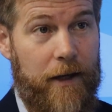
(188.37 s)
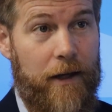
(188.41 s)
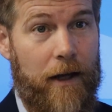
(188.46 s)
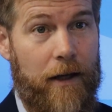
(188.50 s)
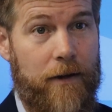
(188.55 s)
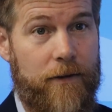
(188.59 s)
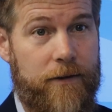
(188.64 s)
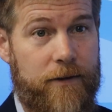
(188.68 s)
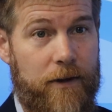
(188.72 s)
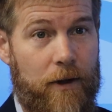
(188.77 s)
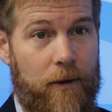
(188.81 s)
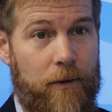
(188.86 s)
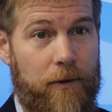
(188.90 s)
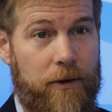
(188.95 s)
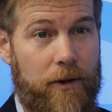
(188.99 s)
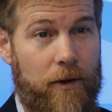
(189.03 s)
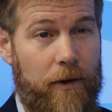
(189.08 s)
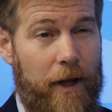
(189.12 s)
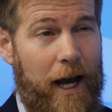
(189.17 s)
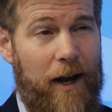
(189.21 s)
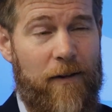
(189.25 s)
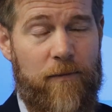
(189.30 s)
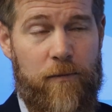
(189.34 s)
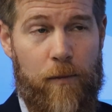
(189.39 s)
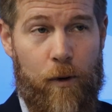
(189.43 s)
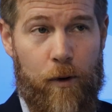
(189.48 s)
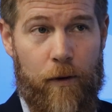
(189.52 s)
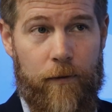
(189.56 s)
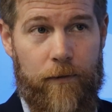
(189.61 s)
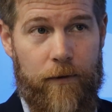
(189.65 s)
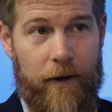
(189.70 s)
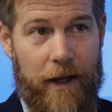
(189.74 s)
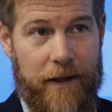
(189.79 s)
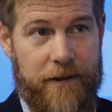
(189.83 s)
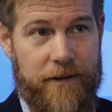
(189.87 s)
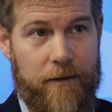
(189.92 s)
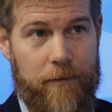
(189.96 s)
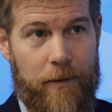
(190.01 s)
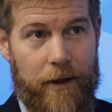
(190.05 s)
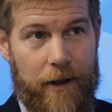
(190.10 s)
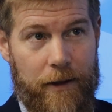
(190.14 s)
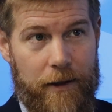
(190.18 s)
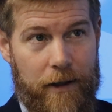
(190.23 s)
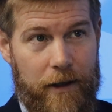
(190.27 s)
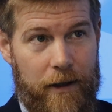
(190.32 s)
And so you'll have more
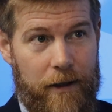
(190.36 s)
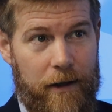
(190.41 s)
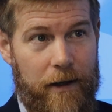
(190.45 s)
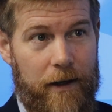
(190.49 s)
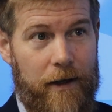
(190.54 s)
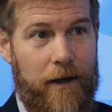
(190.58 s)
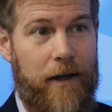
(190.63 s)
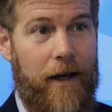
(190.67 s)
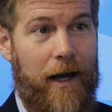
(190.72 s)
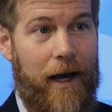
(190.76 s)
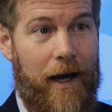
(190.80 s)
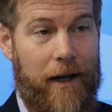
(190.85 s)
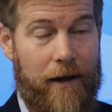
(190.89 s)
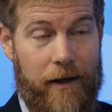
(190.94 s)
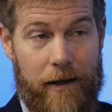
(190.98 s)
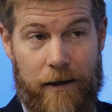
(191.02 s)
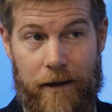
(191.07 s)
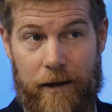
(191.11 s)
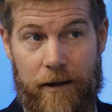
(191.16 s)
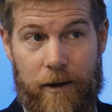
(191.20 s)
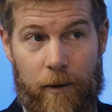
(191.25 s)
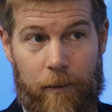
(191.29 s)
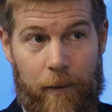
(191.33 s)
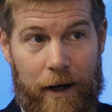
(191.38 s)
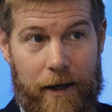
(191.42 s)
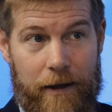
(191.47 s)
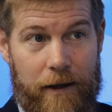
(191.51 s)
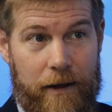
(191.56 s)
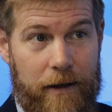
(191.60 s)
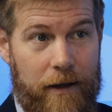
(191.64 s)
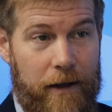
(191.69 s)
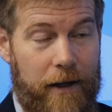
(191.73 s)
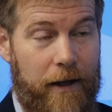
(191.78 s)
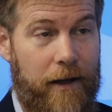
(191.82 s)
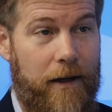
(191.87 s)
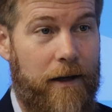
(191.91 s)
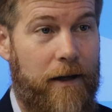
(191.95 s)
flexibility at an independent.